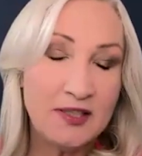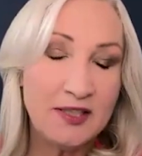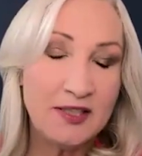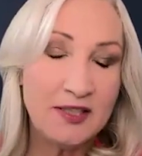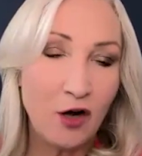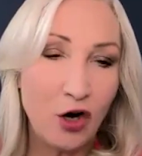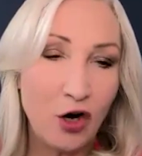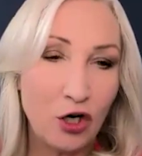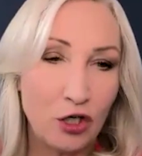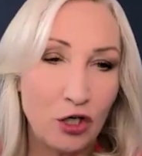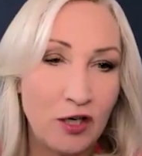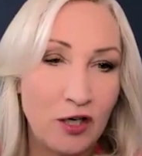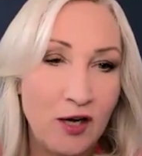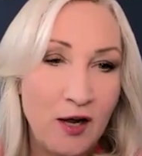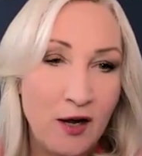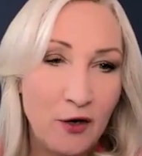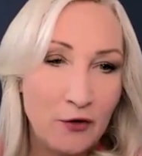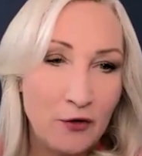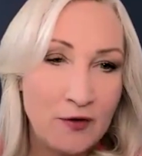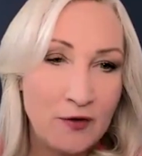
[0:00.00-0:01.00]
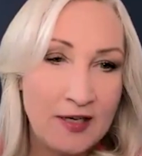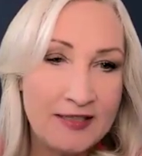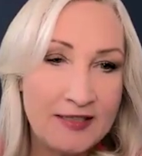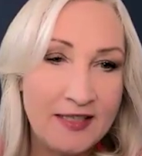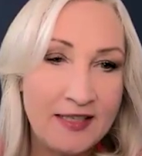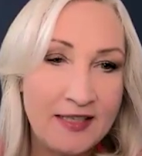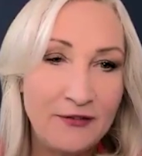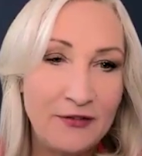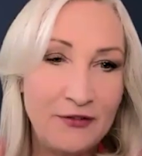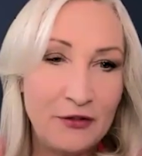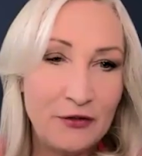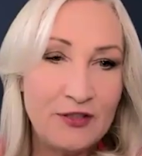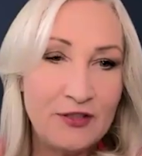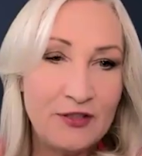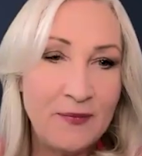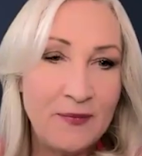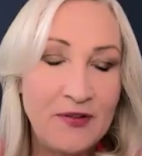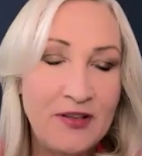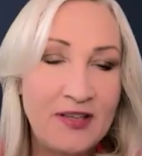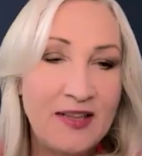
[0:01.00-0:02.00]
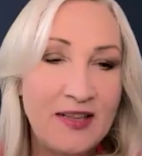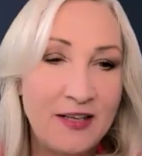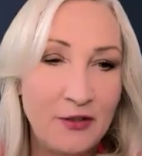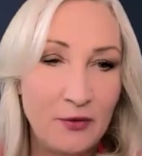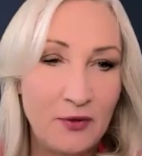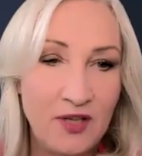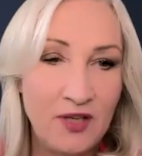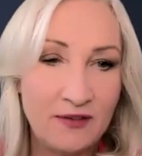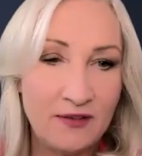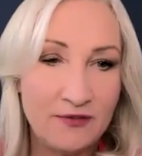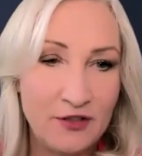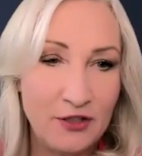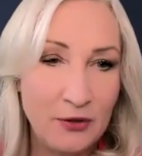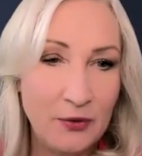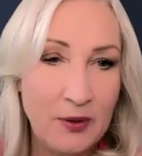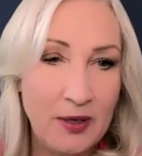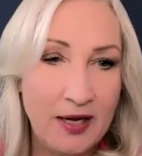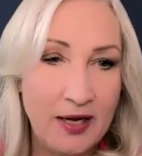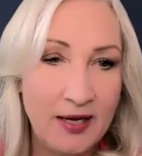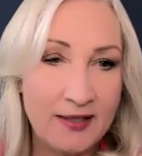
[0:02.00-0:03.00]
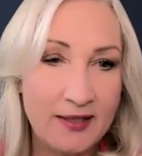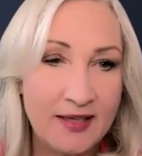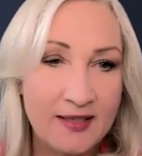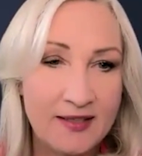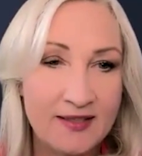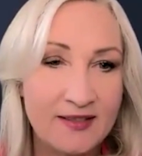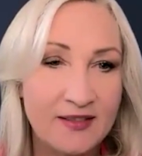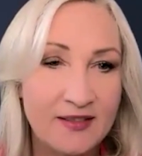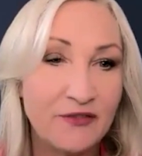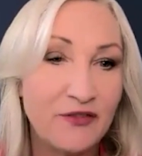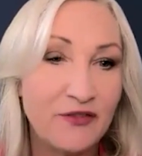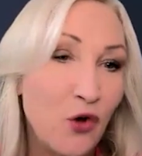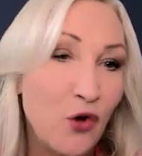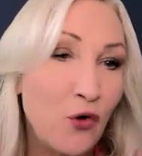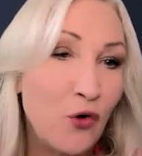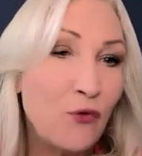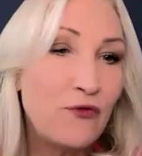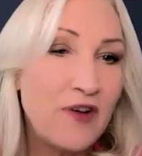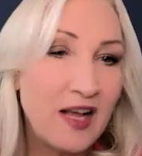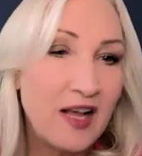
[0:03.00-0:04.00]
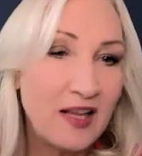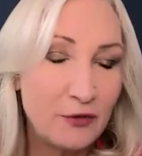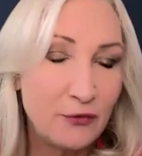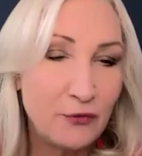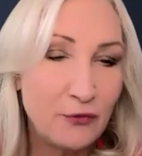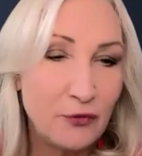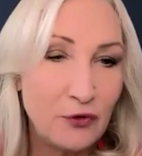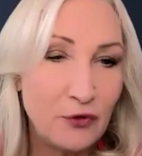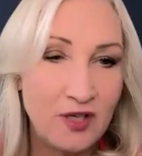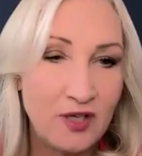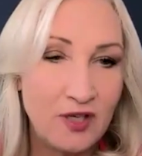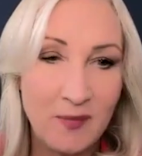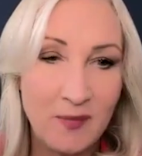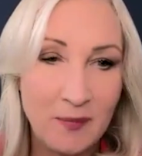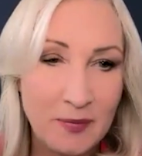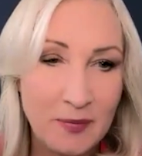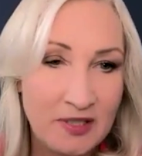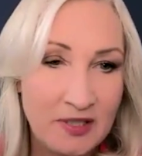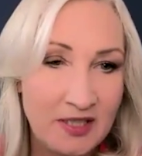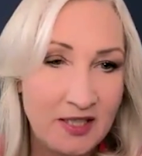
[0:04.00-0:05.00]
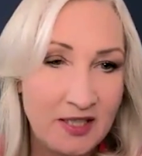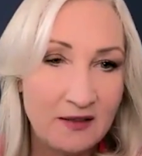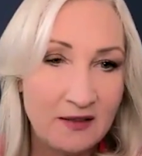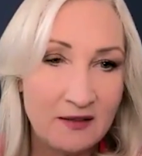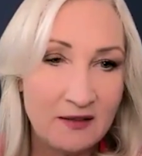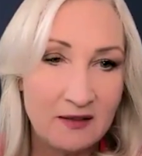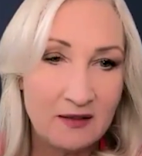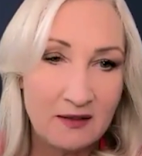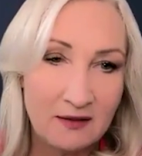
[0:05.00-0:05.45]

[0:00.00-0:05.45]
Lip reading: what they are, right? If there's something that you love doing that is of low value for the company,